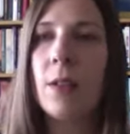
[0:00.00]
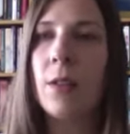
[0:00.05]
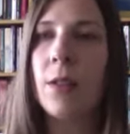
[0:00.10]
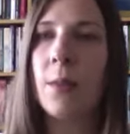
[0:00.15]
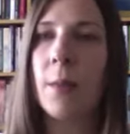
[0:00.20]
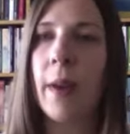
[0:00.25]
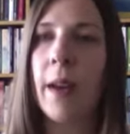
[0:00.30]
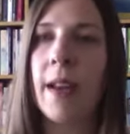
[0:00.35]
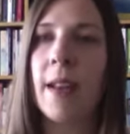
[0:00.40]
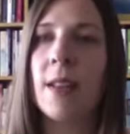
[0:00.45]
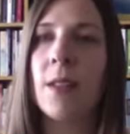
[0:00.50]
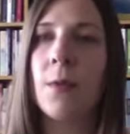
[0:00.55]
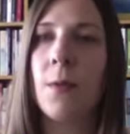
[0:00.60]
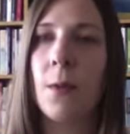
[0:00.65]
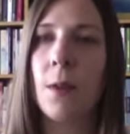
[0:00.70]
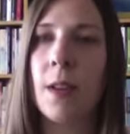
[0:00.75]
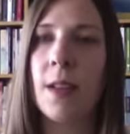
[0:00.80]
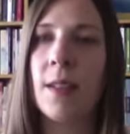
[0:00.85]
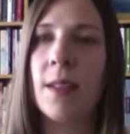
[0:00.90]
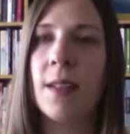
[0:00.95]
demands for
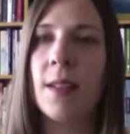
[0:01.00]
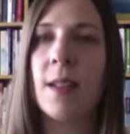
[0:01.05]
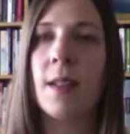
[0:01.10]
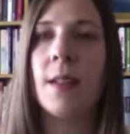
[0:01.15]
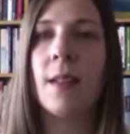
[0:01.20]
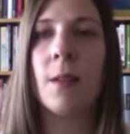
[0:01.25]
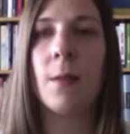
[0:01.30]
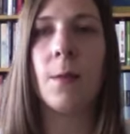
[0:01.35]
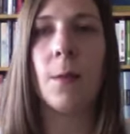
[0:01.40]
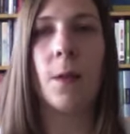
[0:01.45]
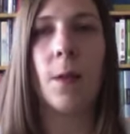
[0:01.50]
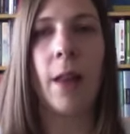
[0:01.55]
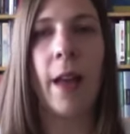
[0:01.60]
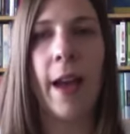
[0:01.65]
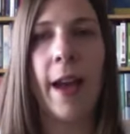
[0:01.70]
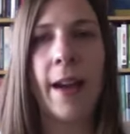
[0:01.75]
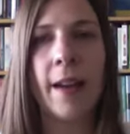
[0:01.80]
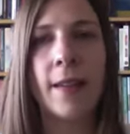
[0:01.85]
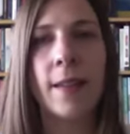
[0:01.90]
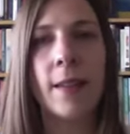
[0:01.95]
instant and full
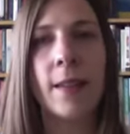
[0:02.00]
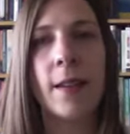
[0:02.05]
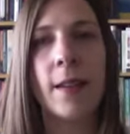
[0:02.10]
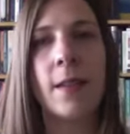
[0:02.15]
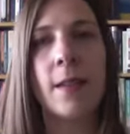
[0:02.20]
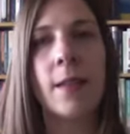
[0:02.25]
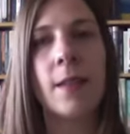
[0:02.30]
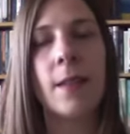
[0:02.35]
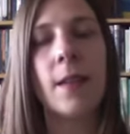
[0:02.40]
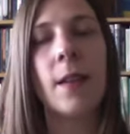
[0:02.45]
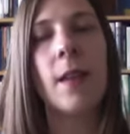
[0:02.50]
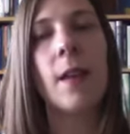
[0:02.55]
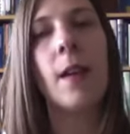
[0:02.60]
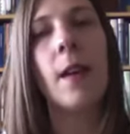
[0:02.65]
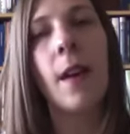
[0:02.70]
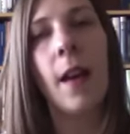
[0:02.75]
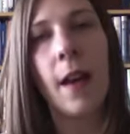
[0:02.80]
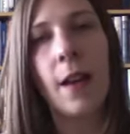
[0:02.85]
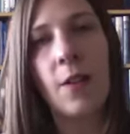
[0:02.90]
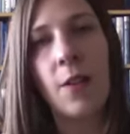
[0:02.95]
access,
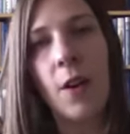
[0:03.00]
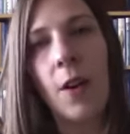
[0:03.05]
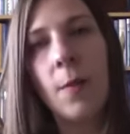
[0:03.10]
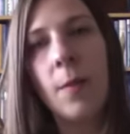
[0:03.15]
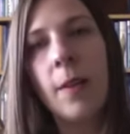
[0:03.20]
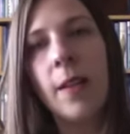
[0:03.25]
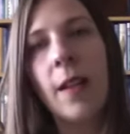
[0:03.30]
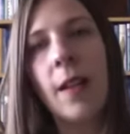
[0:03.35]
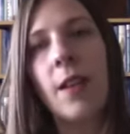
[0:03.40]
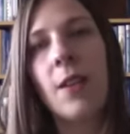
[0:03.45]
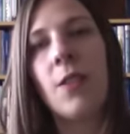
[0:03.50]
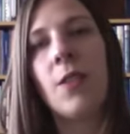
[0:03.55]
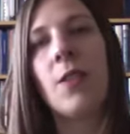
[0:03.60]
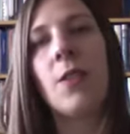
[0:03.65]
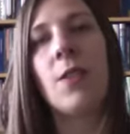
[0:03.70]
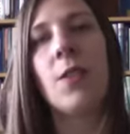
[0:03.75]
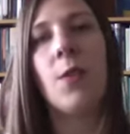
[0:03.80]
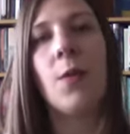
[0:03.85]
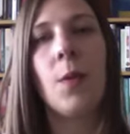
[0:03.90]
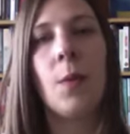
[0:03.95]
and obligations
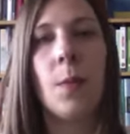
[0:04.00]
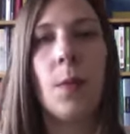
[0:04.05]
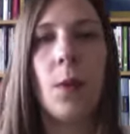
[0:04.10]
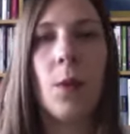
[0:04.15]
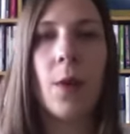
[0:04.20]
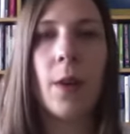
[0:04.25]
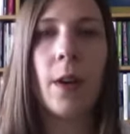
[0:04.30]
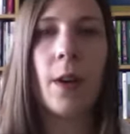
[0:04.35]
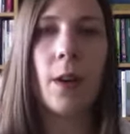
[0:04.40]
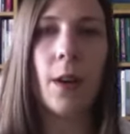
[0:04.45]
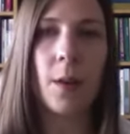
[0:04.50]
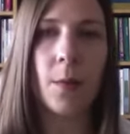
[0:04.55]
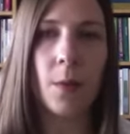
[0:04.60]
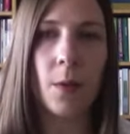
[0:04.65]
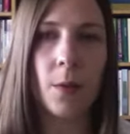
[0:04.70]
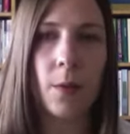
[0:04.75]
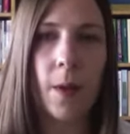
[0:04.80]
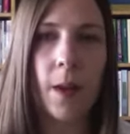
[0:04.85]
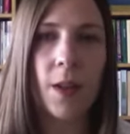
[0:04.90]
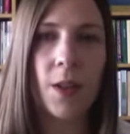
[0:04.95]
to employer and
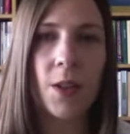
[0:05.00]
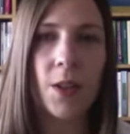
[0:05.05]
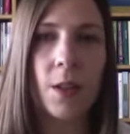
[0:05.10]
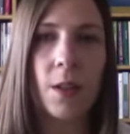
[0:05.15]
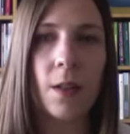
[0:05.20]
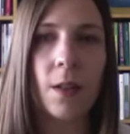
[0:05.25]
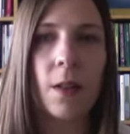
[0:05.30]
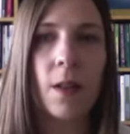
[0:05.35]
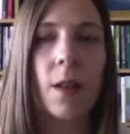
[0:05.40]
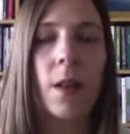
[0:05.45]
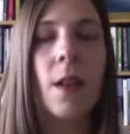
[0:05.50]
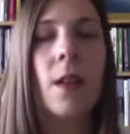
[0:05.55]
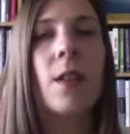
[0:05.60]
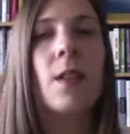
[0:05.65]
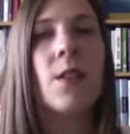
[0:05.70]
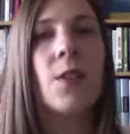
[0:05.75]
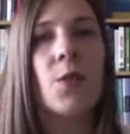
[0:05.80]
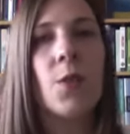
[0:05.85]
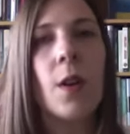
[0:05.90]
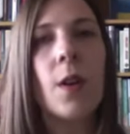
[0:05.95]
profession,
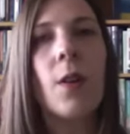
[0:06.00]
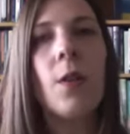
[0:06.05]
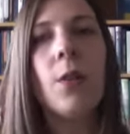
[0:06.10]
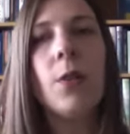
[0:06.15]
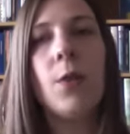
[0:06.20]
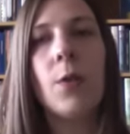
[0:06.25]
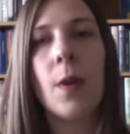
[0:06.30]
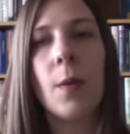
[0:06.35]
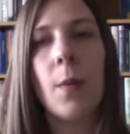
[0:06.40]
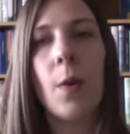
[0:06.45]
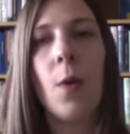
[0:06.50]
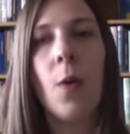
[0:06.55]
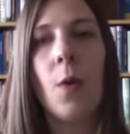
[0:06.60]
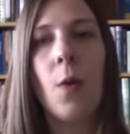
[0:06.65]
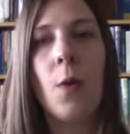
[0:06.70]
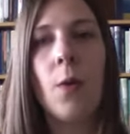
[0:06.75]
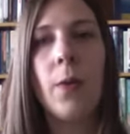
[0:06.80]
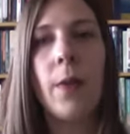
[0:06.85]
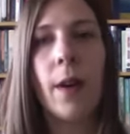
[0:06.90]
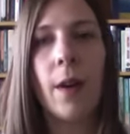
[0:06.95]
struggled to
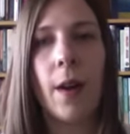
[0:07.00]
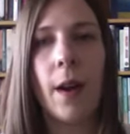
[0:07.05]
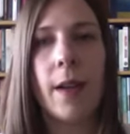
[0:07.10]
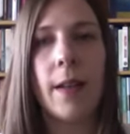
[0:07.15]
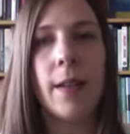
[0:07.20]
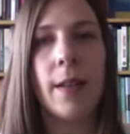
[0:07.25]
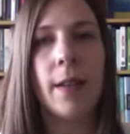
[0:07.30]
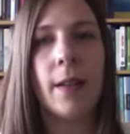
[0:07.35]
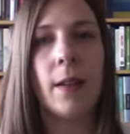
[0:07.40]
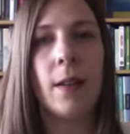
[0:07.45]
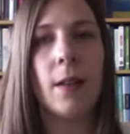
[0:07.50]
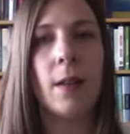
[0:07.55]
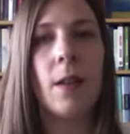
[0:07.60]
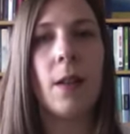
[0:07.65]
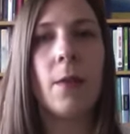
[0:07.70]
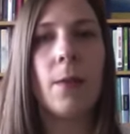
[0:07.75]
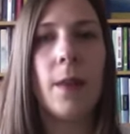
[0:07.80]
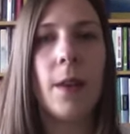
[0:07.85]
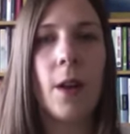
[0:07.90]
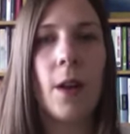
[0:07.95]
uphold their ideal
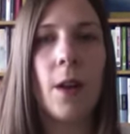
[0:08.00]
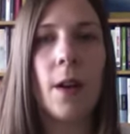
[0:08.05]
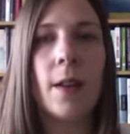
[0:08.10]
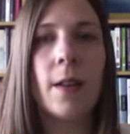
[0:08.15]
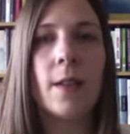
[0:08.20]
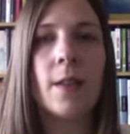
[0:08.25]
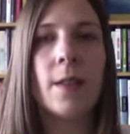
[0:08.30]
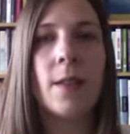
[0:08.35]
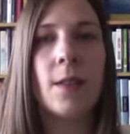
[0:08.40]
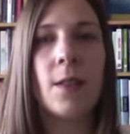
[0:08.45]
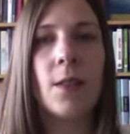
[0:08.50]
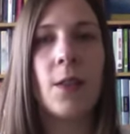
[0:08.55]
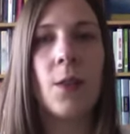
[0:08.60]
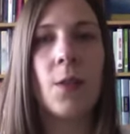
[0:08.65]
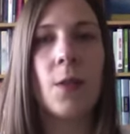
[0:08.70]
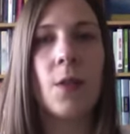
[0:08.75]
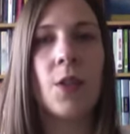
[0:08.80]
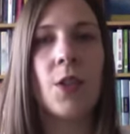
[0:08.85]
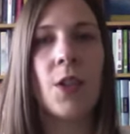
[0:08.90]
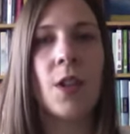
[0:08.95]
of the honest
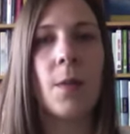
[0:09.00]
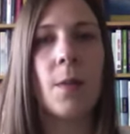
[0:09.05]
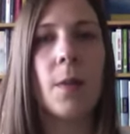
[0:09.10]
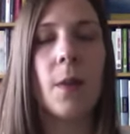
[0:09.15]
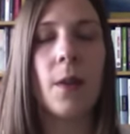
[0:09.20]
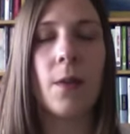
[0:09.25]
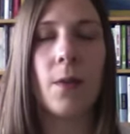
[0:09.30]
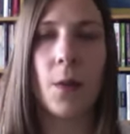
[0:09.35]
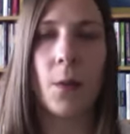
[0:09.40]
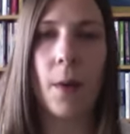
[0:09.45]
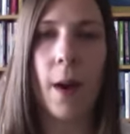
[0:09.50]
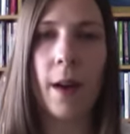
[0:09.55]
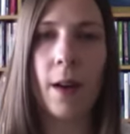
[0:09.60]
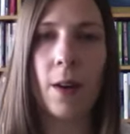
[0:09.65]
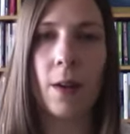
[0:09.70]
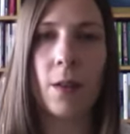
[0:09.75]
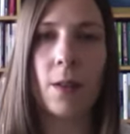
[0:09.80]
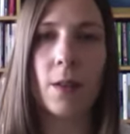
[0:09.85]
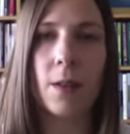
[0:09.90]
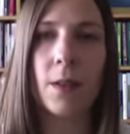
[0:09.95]
stewardship of the
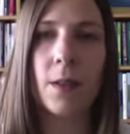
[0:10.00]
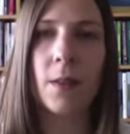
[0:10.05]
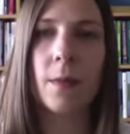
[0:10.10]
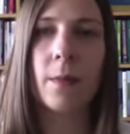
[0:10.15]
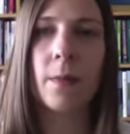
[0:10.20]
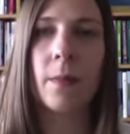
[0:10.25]
records.